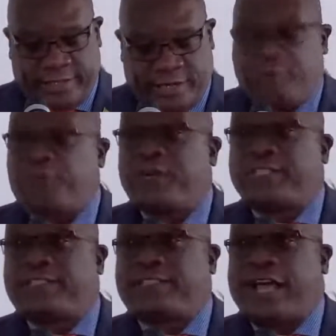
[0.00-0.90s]
a fresh
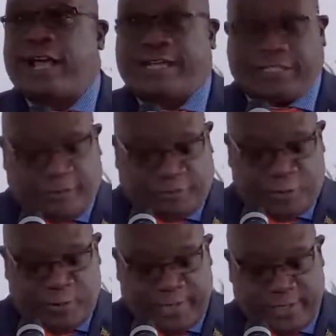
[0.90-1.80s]
start, if
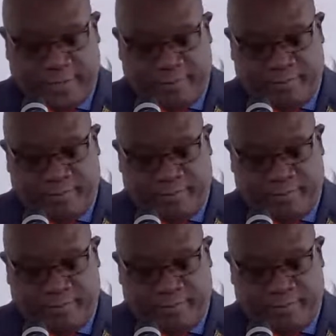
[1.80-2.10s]
you will,